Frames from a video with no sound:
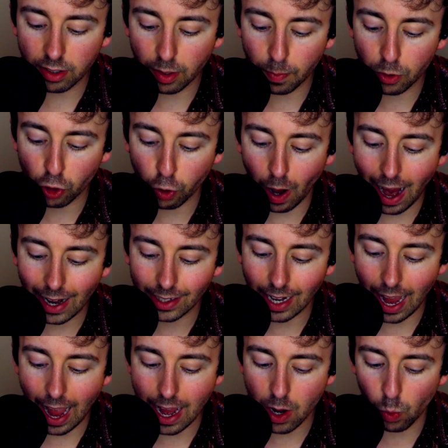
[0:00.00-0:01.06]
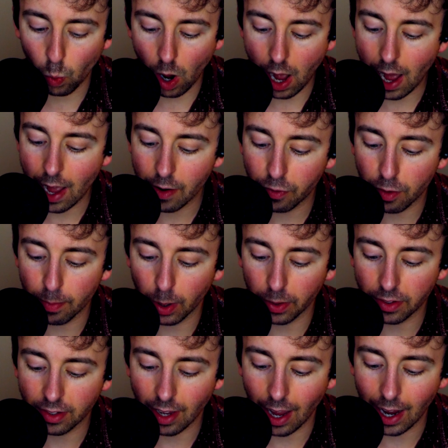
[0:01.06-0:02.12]
subtract 8y from
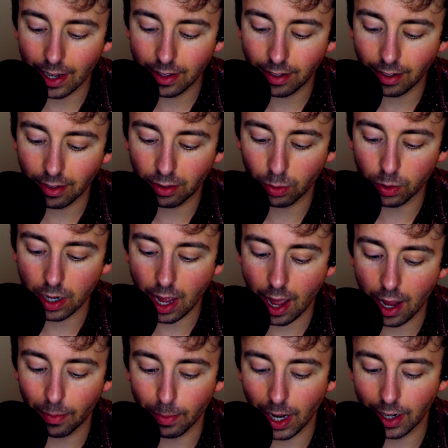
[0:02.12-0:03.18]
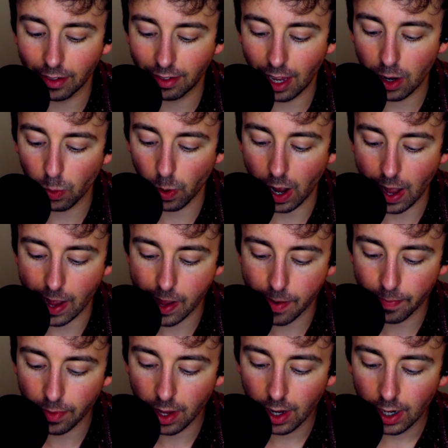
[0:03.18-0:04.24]
both sides, so 9 minus 8y.
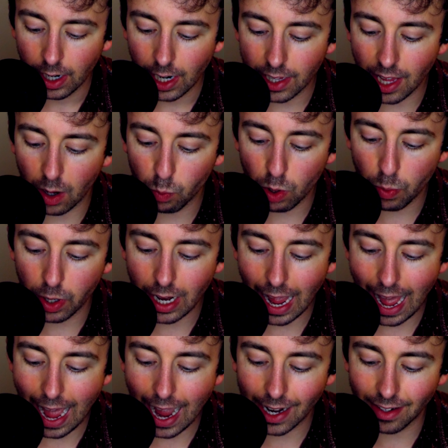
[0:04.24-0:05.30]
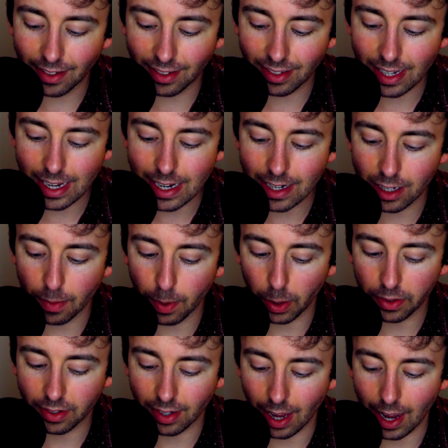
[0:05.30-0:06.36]
And then we would add z to
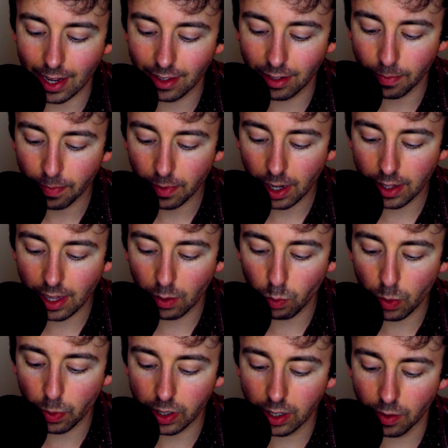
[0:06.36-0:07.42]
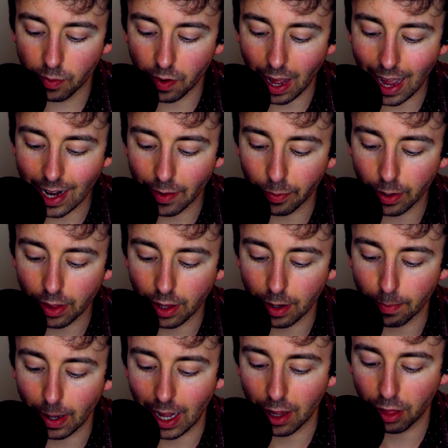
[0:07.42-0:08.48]
both sides, and then we would divide
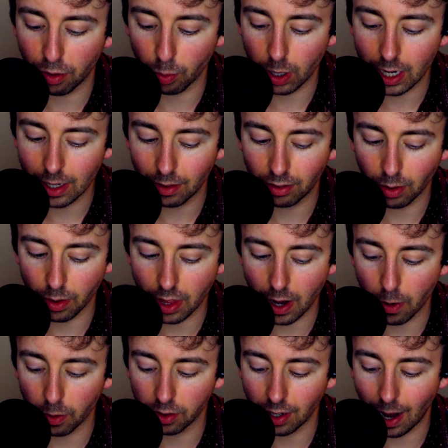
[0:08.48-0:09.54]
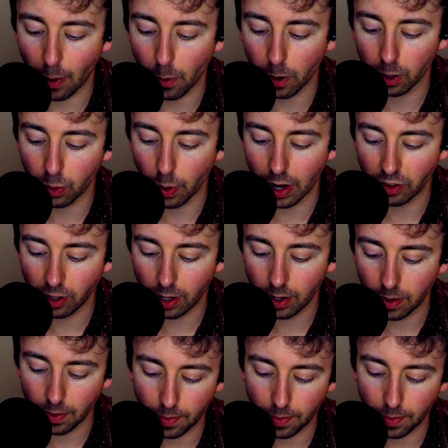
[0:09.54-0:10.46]
everything by 3. So there is our equation.